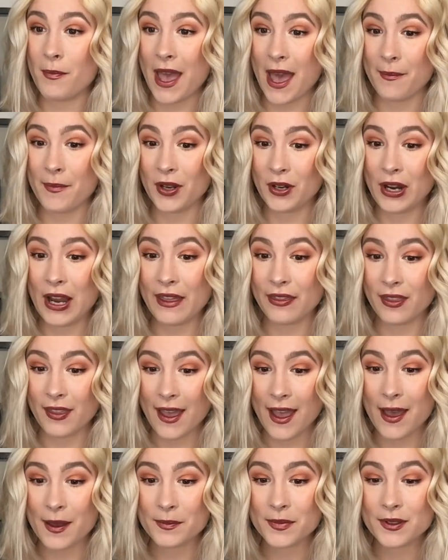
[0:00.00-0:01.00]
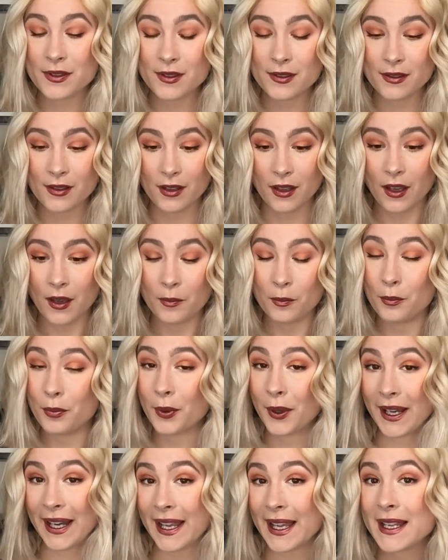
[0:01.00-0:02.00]
Pat McGrath Labs um,
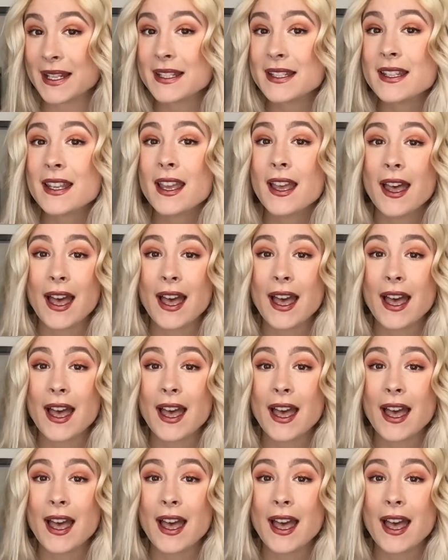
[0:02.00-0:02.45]
brand.